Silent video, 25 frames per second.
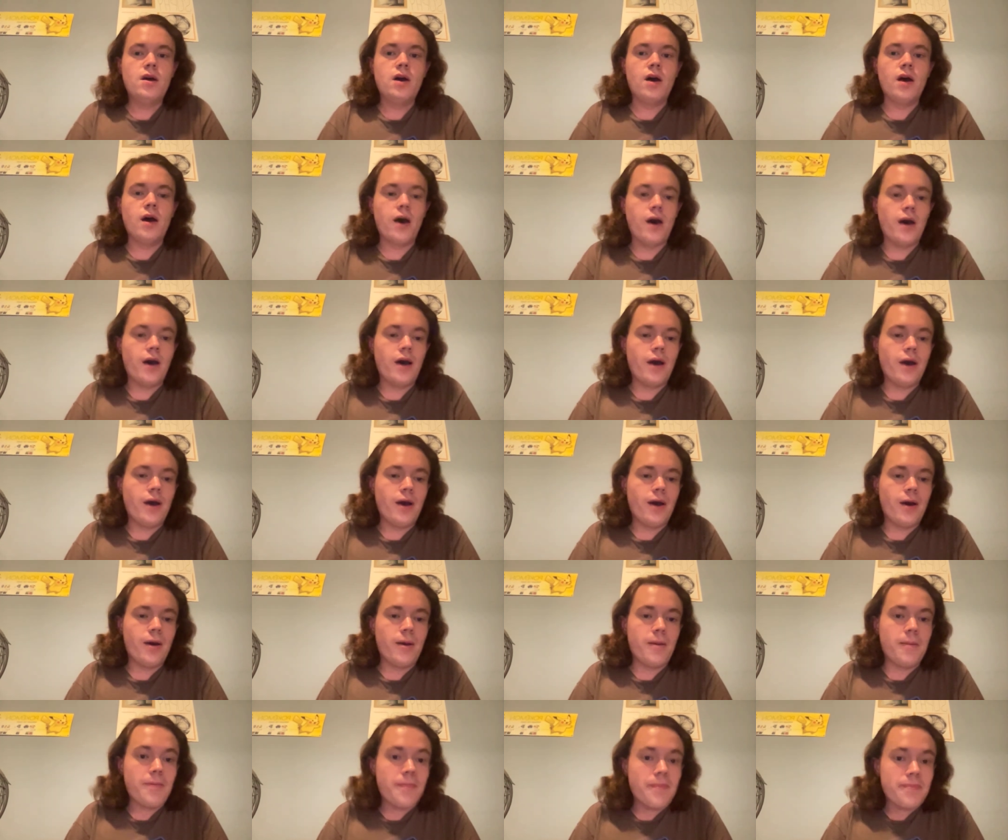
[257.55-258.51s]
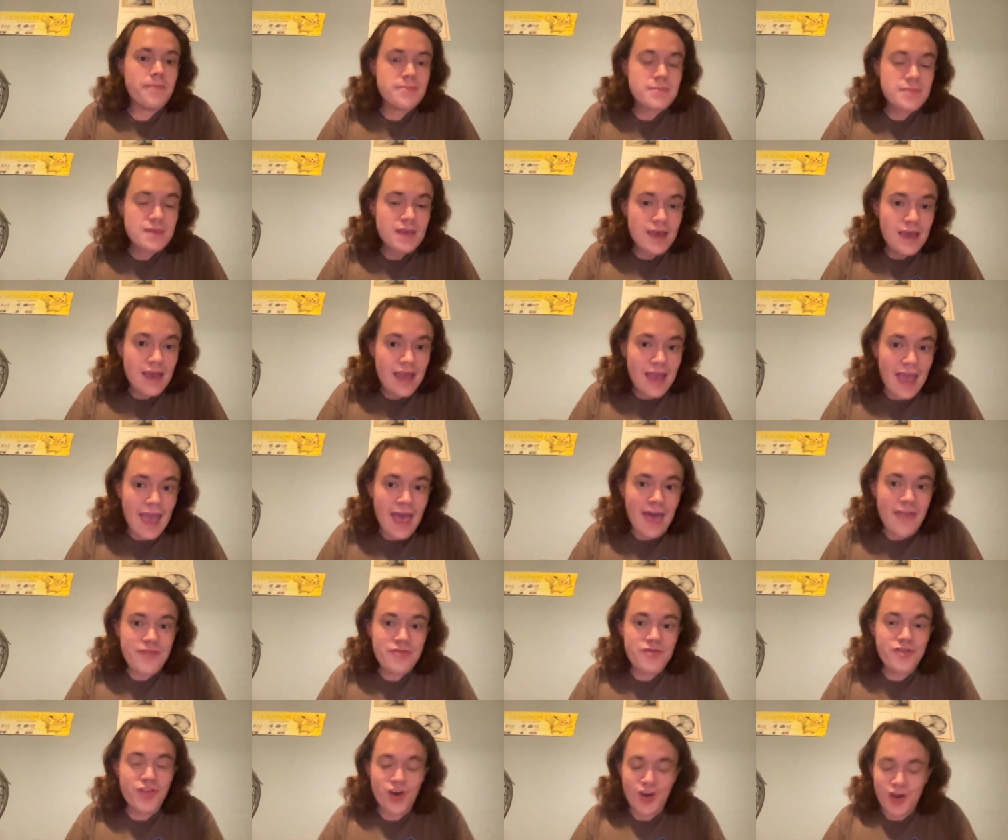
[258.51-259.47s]
And
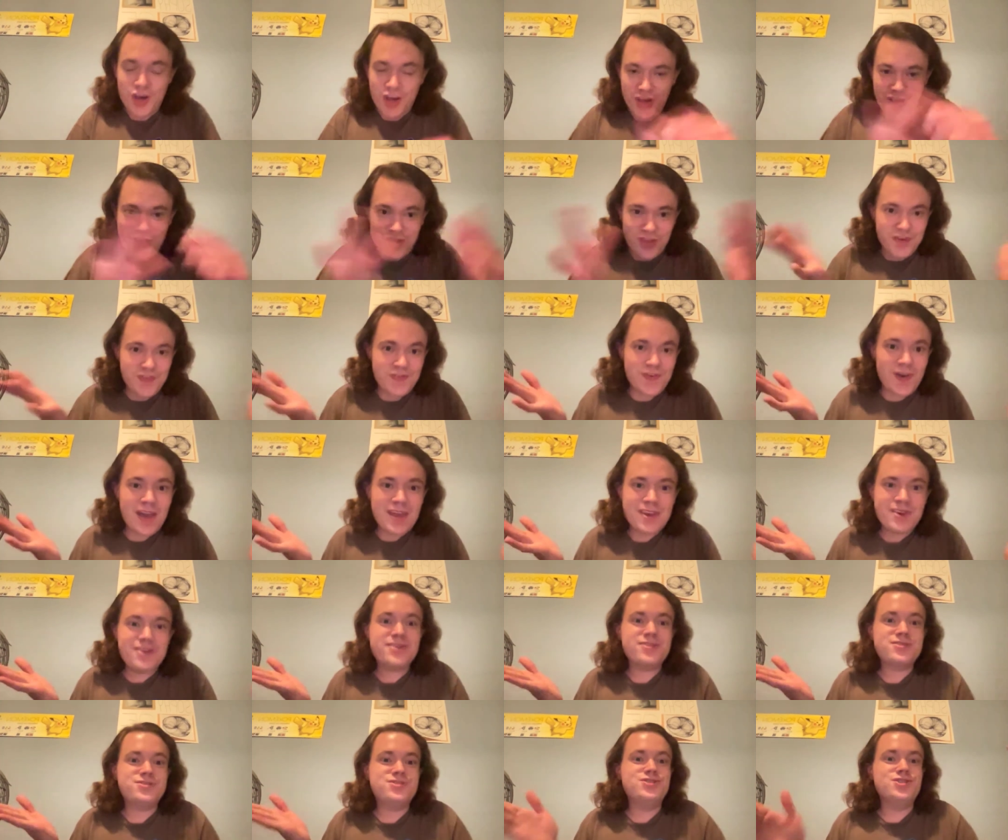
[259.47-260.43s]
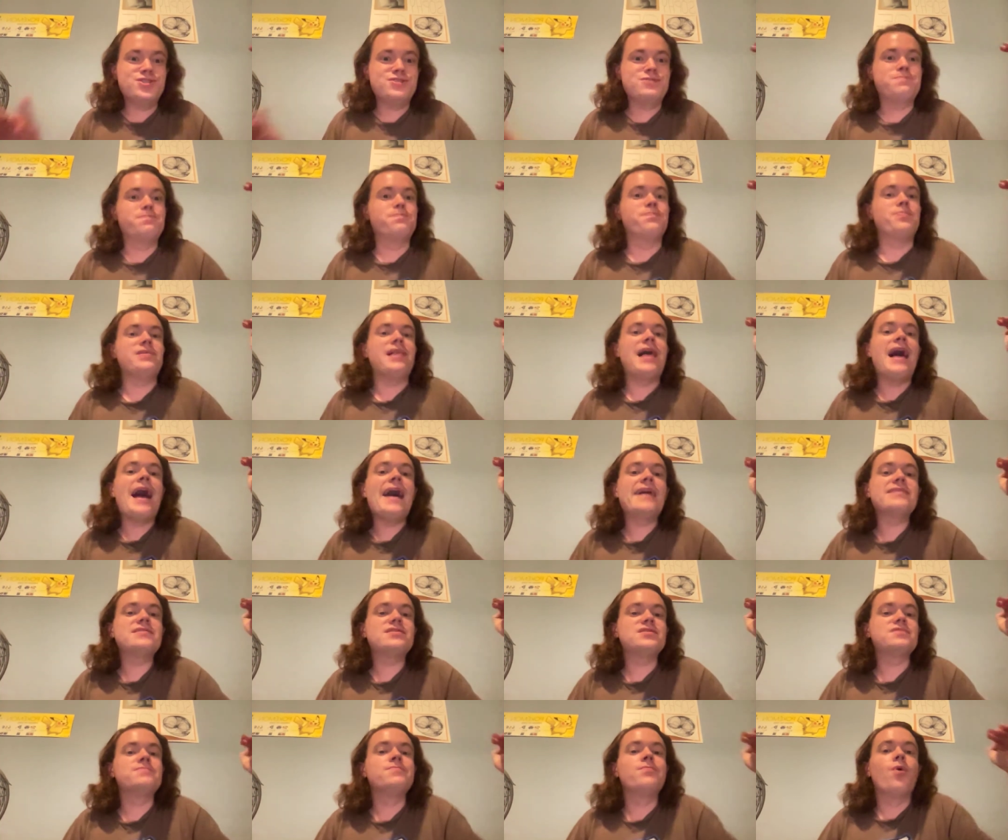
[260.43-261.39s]
the fighter just
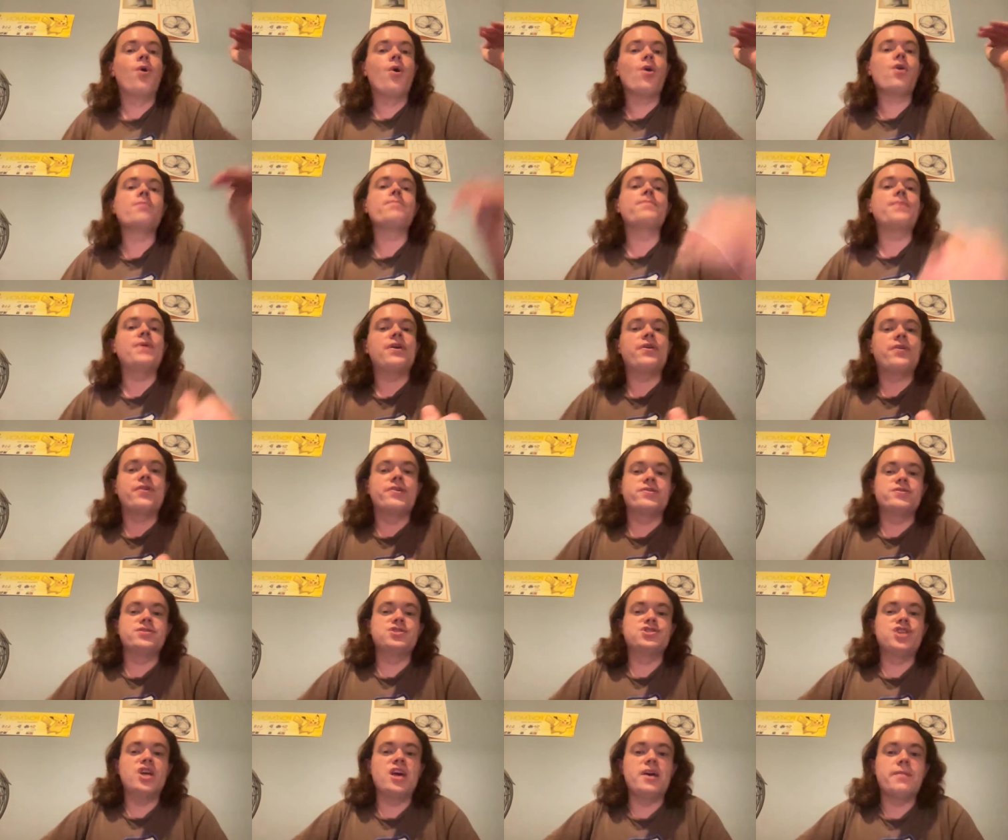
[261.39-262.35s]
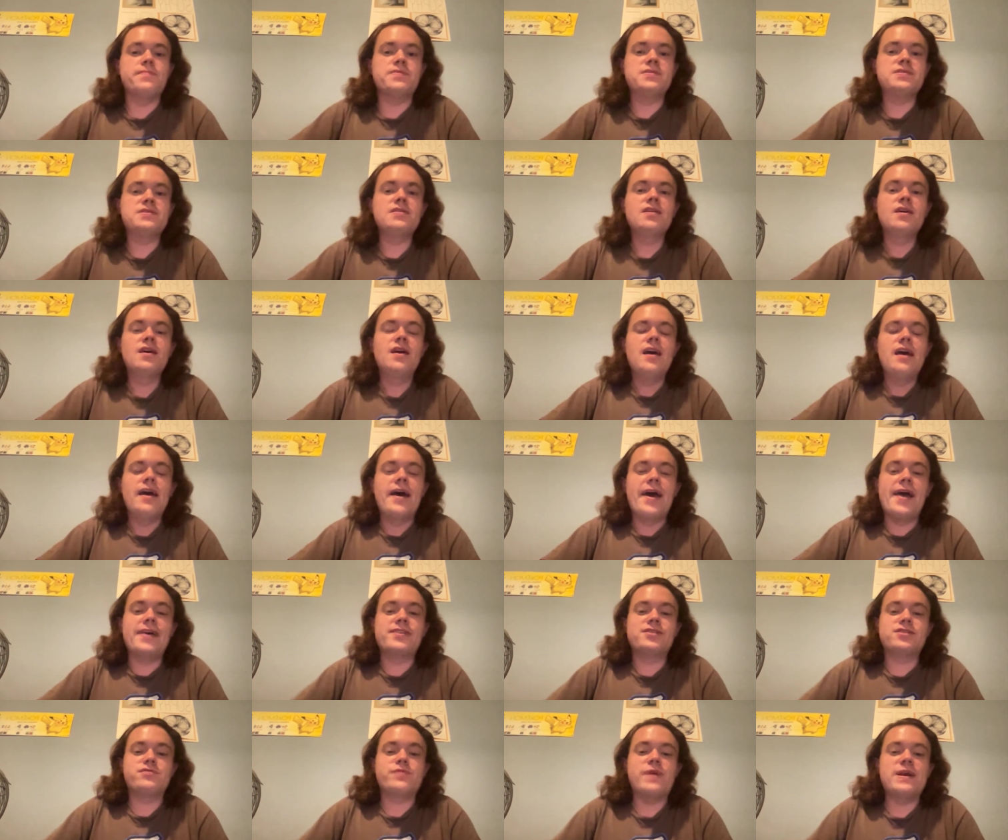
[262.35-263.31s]
blasts more Imperial ships,
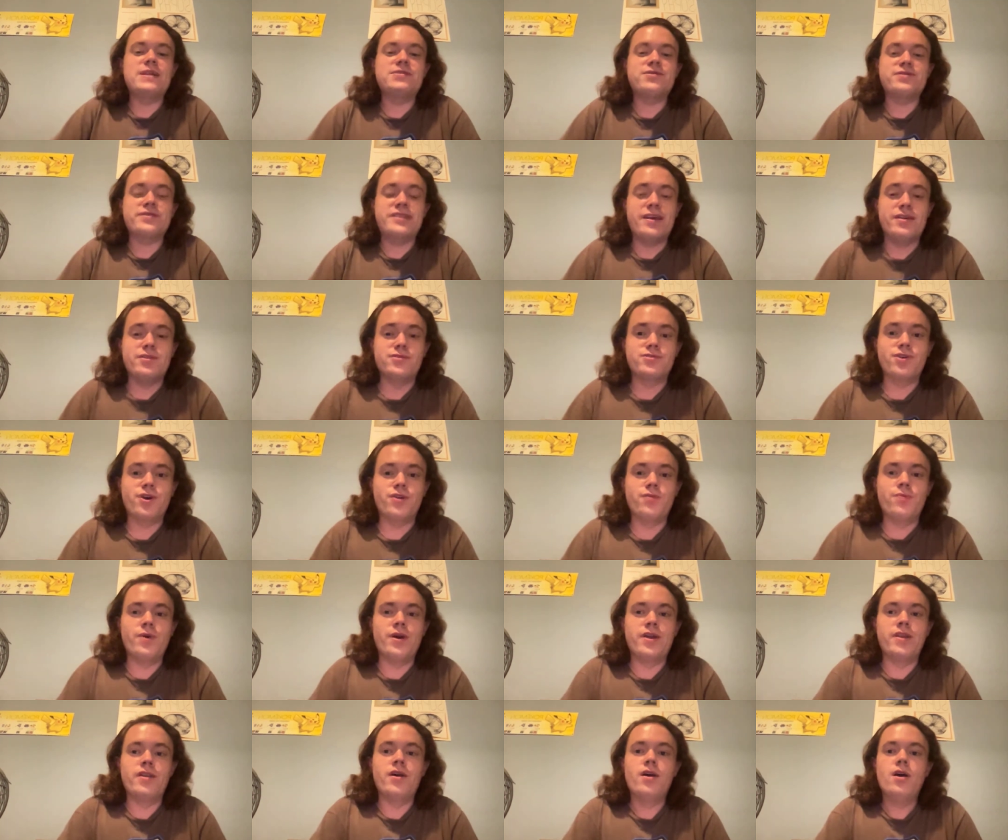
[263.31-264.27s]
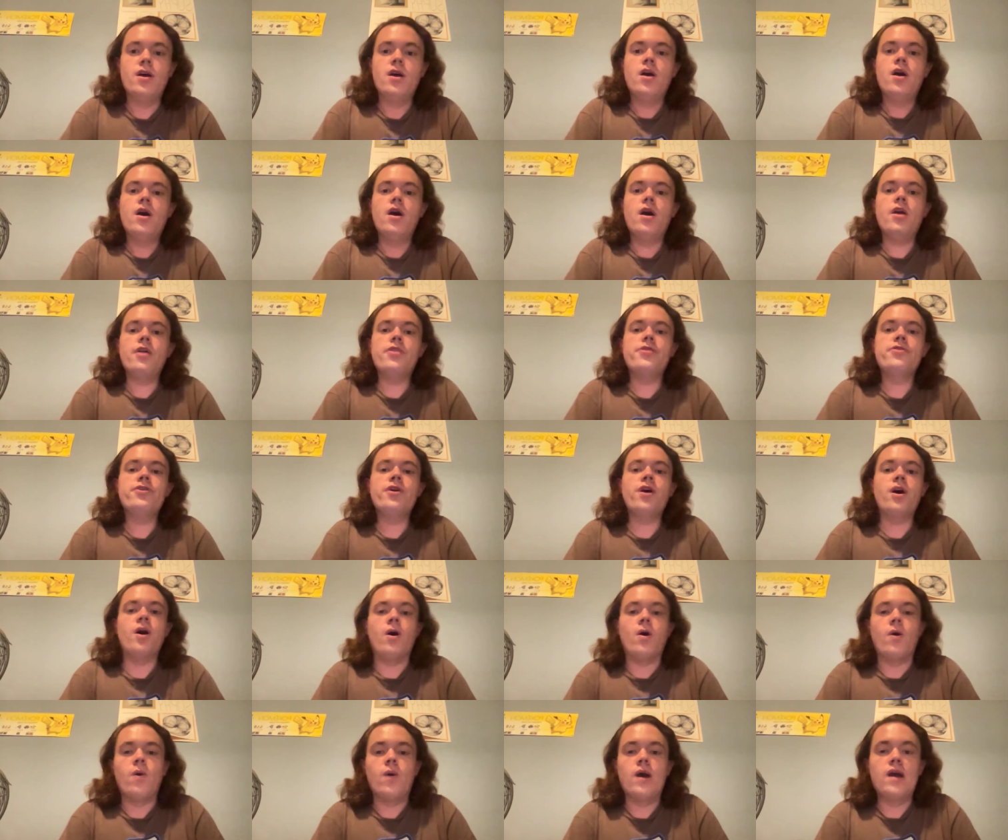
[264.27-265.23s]
as Eraser tells Goodwin,
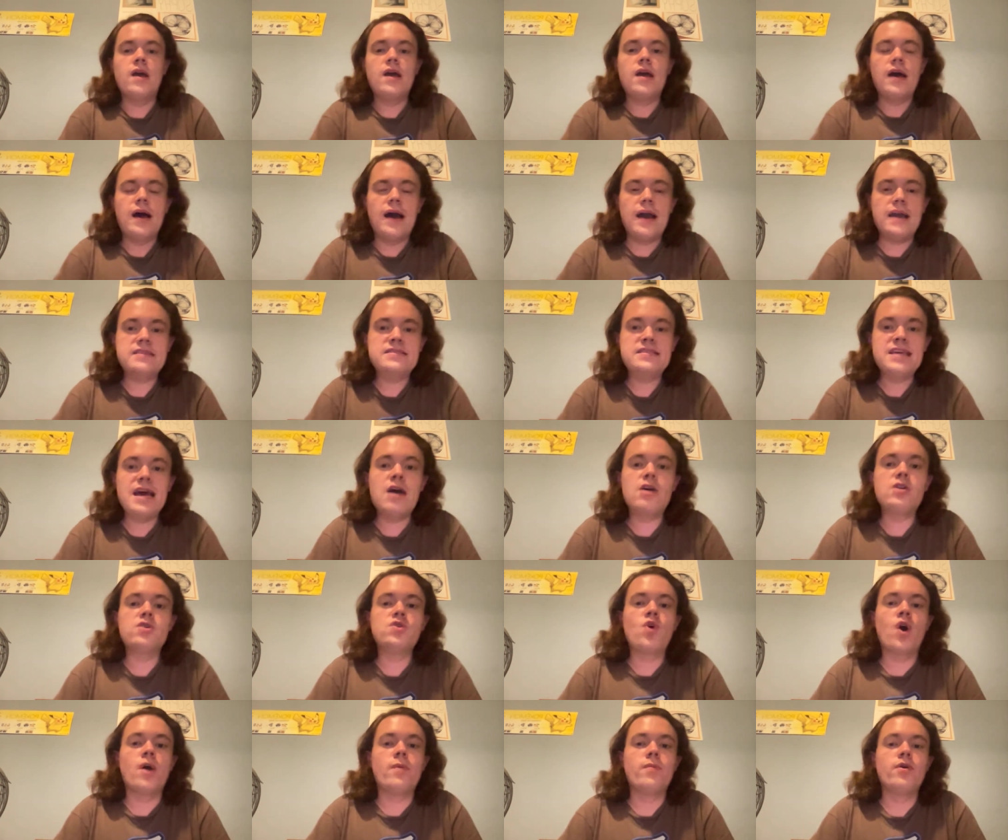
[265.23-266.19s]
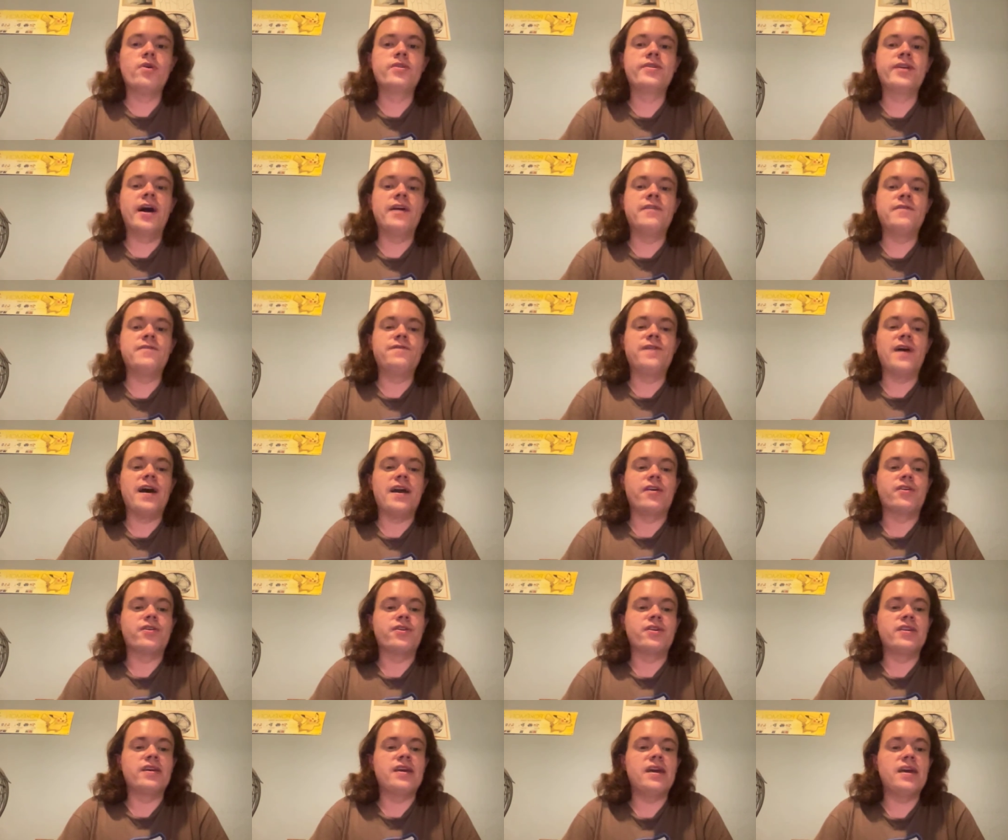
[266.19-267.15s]
although, I doubt normal gunfire
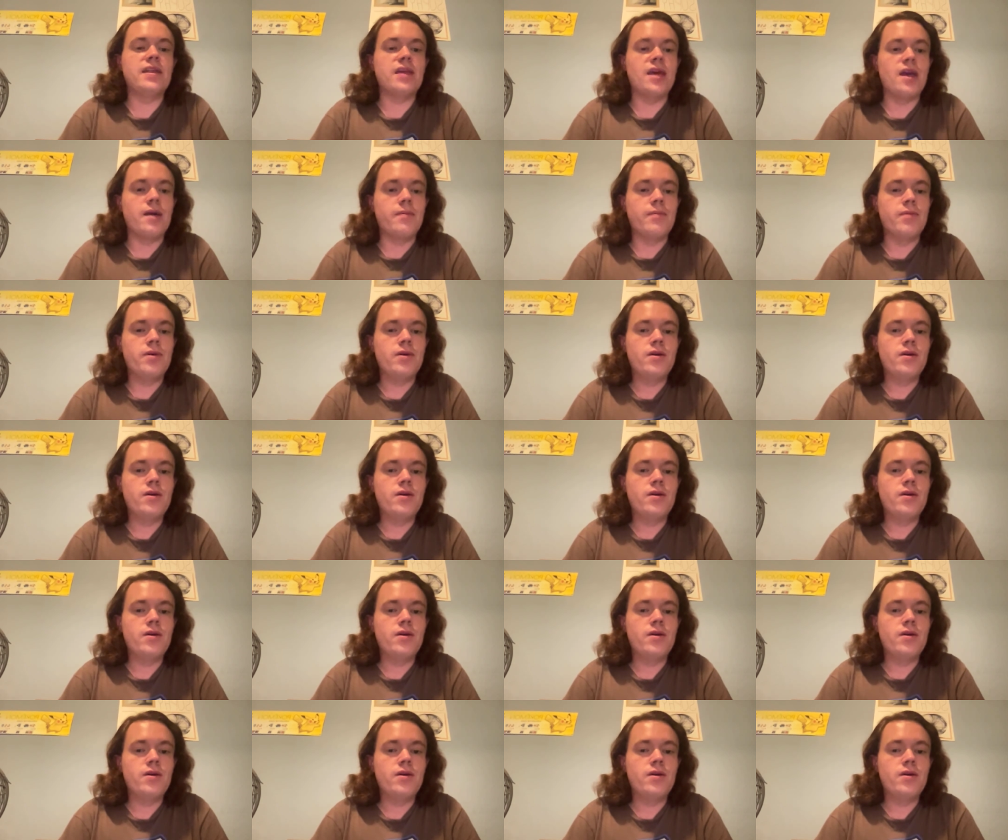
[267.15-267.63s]
could hit him.